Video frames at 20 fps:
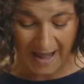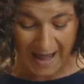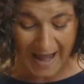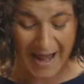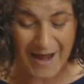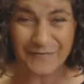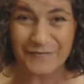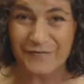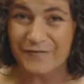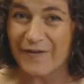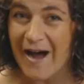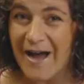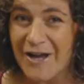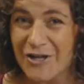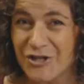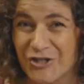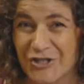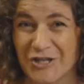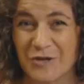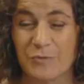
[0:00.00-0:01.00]
And
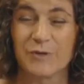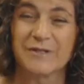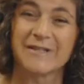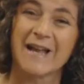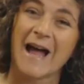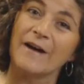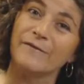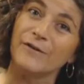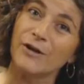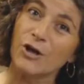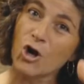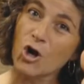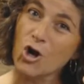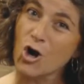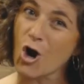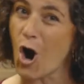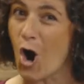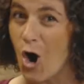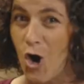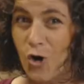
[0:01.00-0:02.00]
Vashti was having her
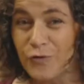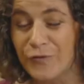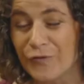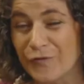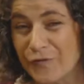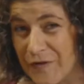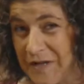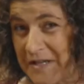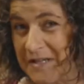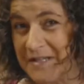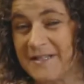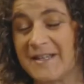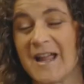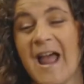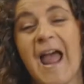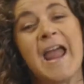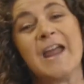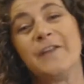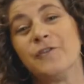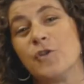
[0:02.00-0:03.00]
own feast
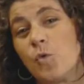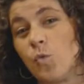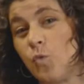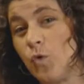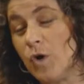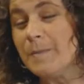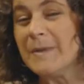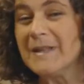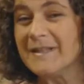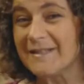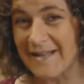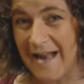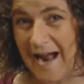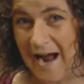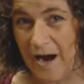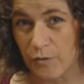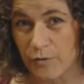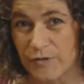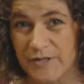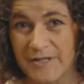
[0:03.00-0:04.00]
in the women's
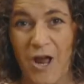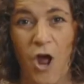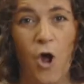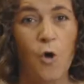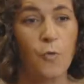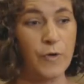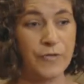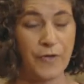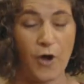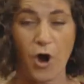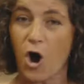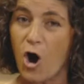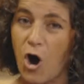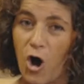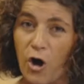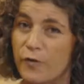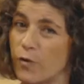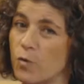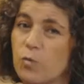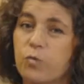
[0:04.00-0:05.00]
house with
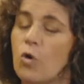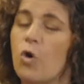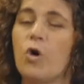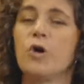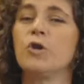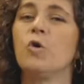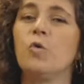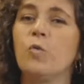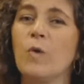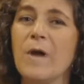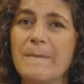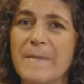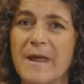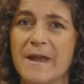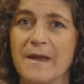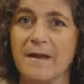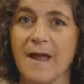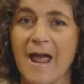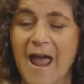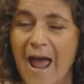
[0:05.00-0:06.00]
all the royal
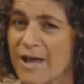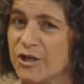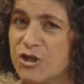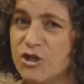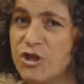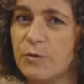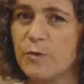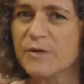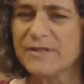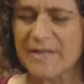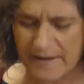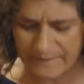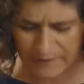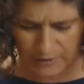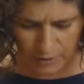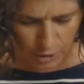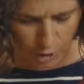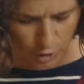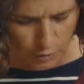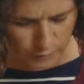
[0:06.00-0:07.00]
women. And she was
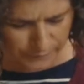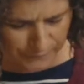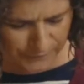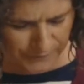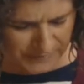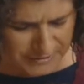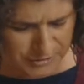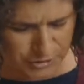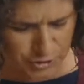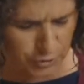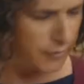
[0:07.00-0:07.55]
having her own feast.